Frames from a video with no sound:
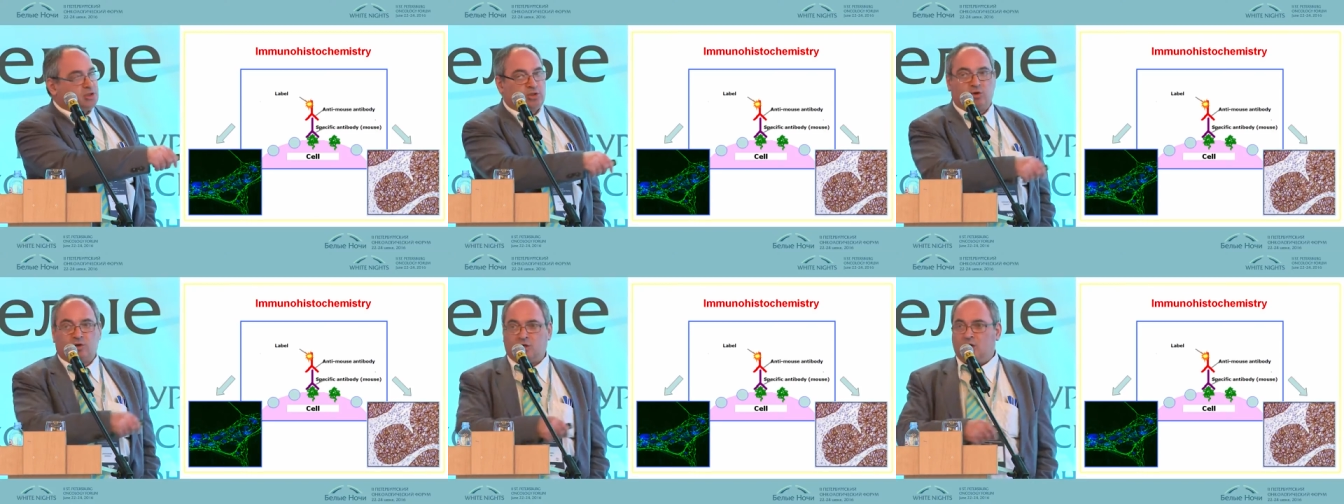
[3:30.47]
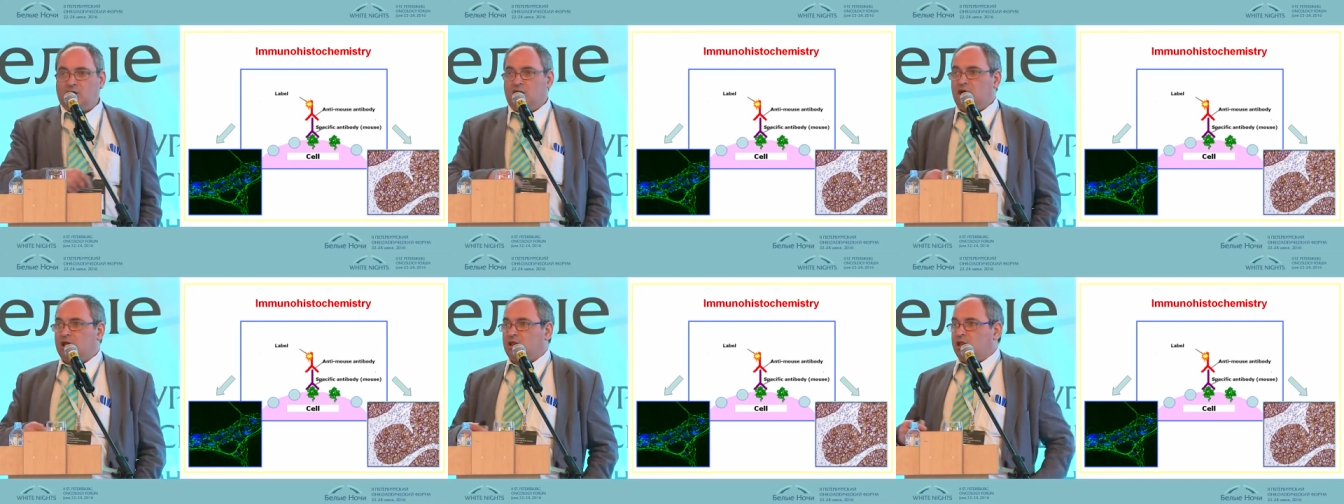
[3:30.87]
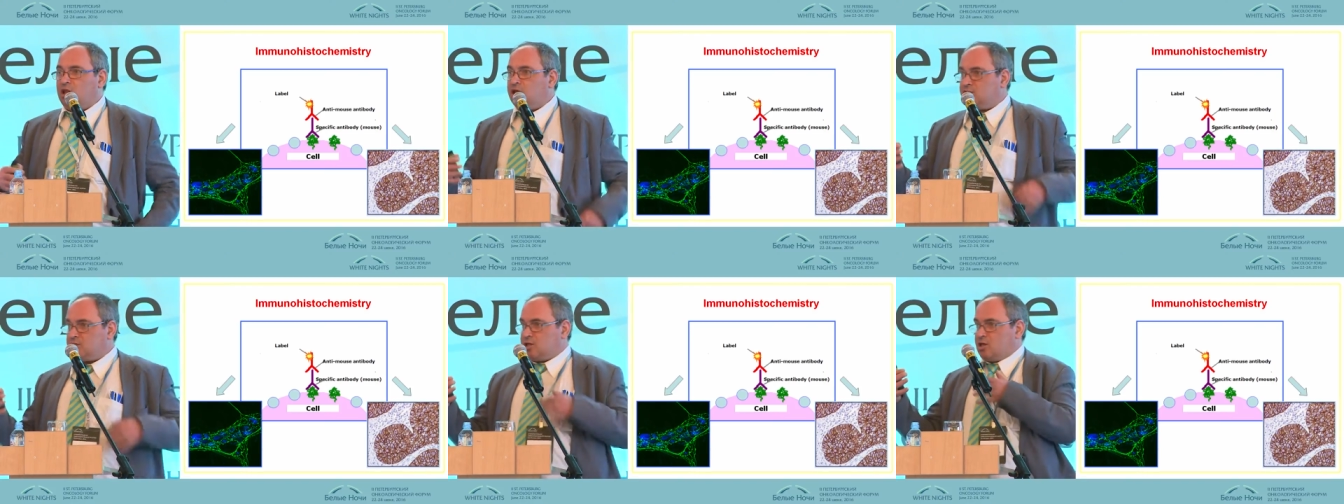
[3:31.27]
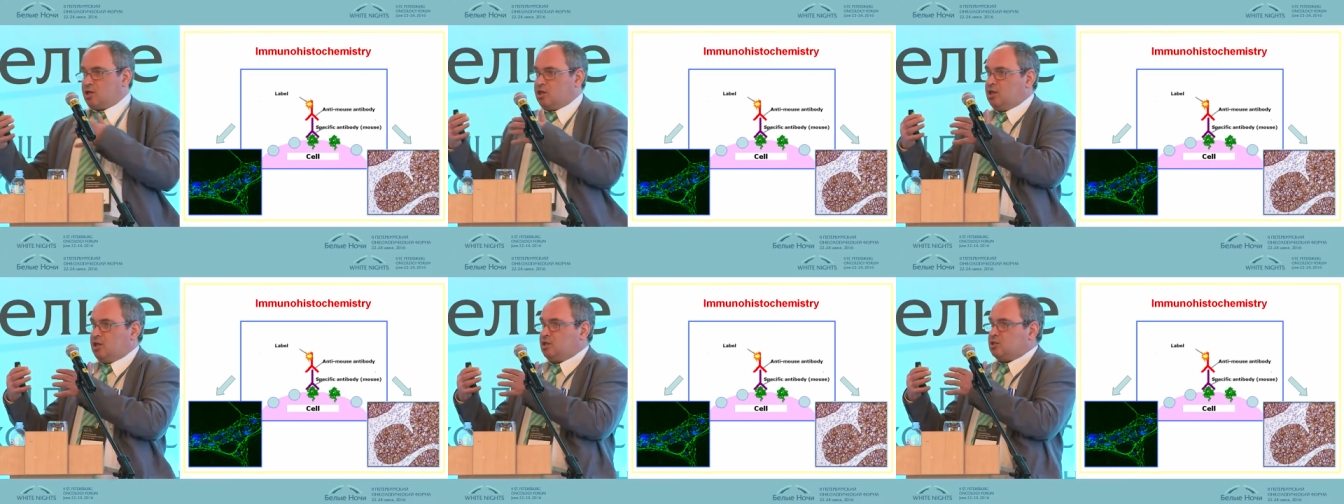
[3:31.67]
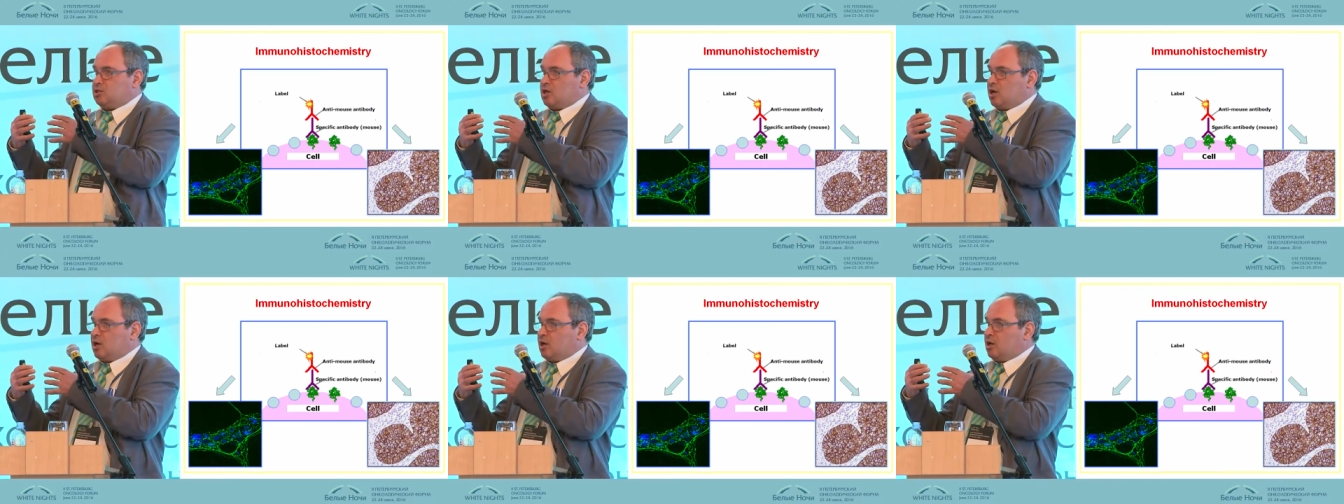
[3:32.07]
So at least
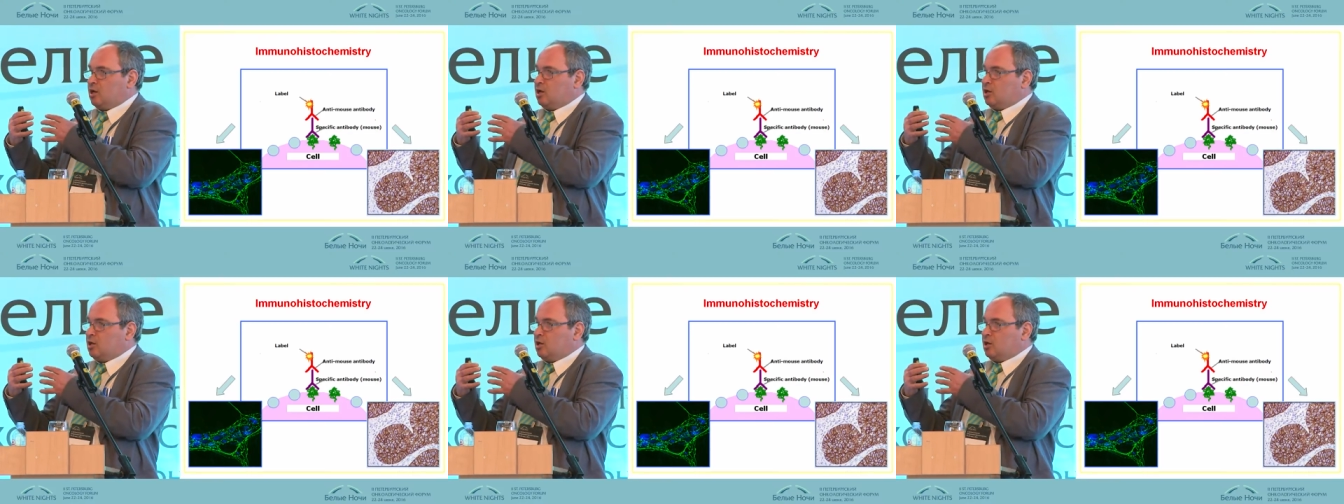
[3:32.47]
these are